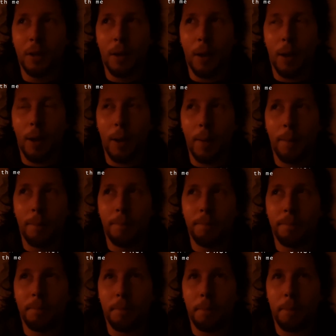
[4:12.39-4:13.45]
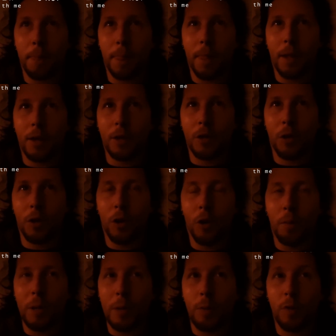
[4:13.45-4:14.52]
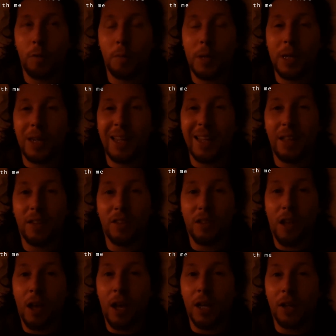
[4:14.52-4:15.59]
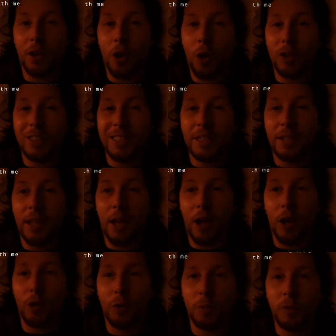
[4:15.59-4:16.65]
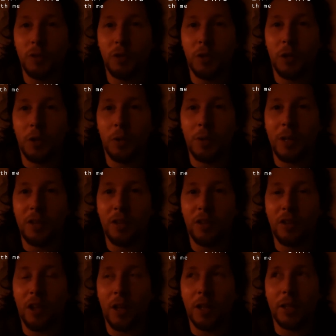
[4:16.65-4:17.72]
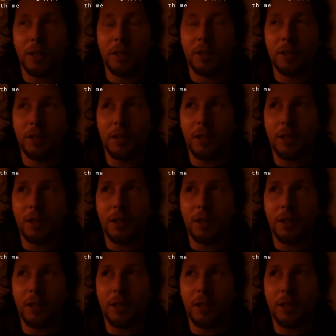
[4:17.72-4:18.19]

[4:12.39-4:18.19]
you know, a lot of people have been inside, locked in their homes, you know, inside. And